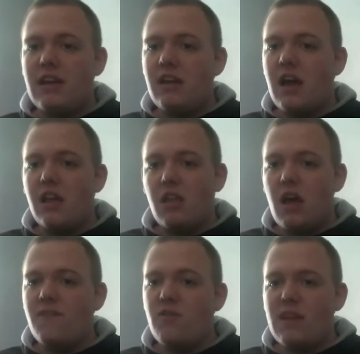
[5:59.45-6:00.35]
I got a
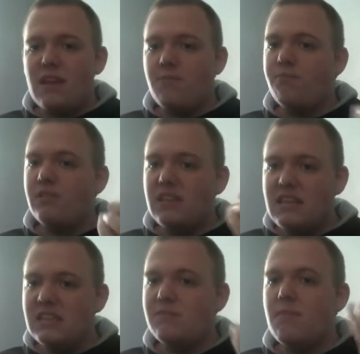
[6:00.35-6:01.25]
lot of you in.
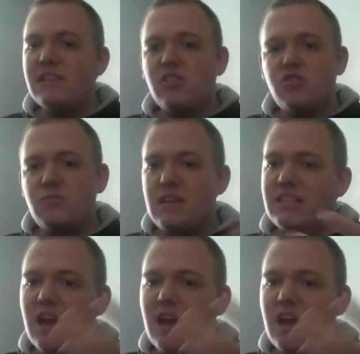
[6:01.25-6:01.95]
Please message me.